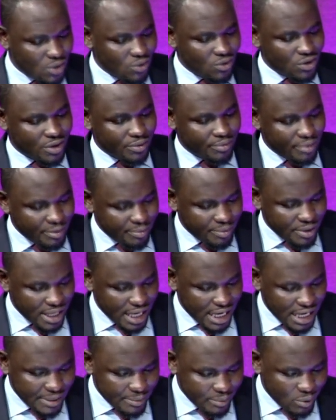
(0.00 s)
With
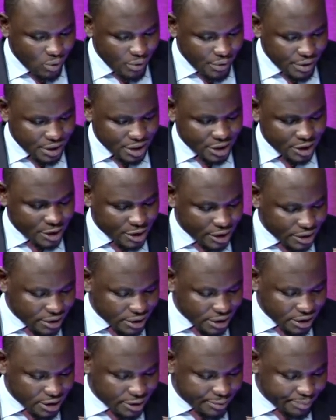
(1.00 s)
BBI, more is
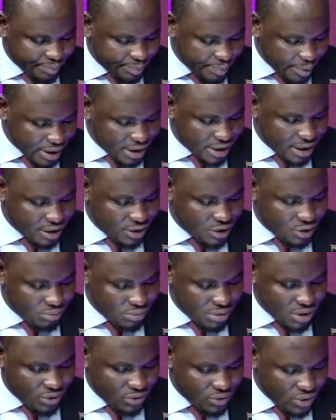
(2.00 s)
expected to
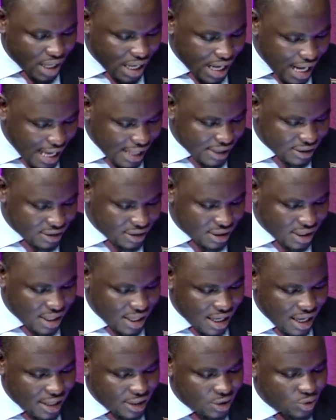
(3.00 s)
be realized.
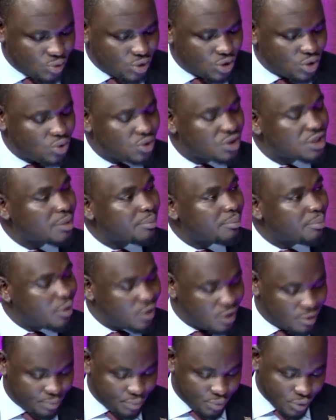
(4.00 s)
Hence, we should
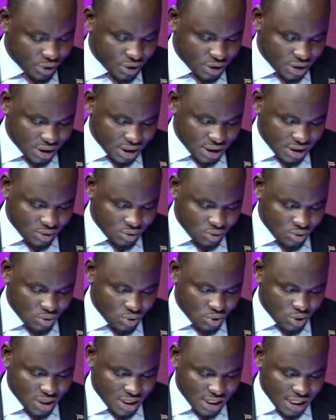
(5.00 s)
support President
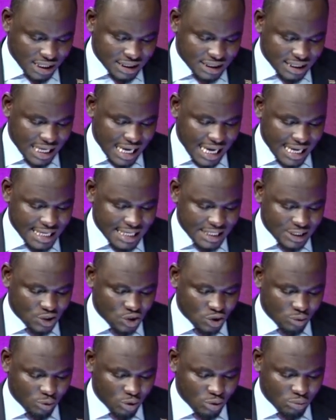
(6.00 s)
Uhuru Kenyatta and
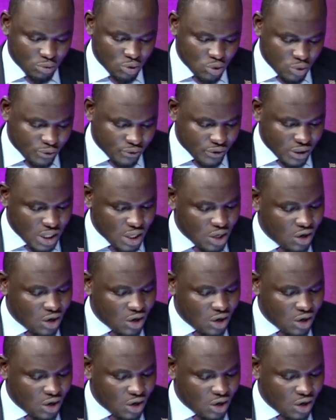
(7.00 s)
his noble move